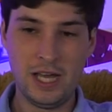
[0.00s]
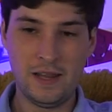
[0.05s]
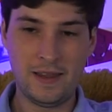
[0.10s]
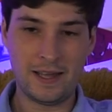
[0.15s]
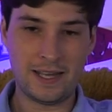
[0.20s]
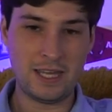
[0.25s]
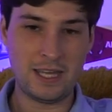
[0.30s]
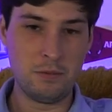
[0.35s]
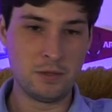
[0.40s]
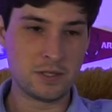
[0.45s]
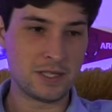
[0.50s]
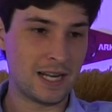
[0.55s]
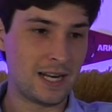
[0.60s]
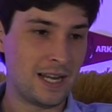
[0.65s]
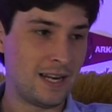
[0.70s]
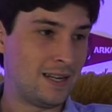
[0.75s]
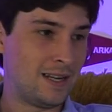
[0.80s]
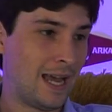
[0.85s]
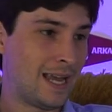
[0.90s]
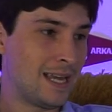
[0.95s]
like he was
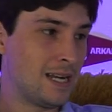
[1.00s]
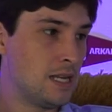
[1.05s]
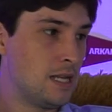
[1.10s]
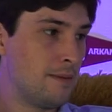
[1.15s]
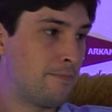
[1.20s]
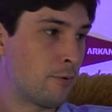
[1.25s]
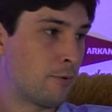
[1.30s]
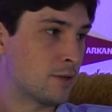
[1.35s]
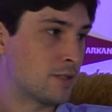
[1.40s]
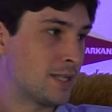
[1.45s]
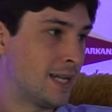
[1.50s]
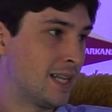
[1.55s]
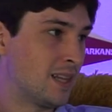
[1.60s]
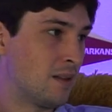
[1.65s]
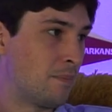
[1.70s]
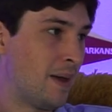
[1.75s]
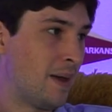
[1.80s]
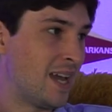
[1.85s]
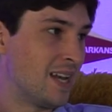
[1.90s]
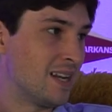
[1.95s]
like 90% in
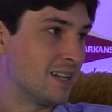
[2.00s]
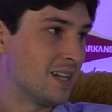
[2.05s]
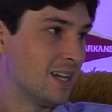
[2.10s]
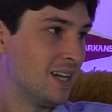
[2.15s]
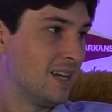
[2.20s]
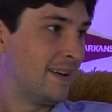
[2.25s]
the paint.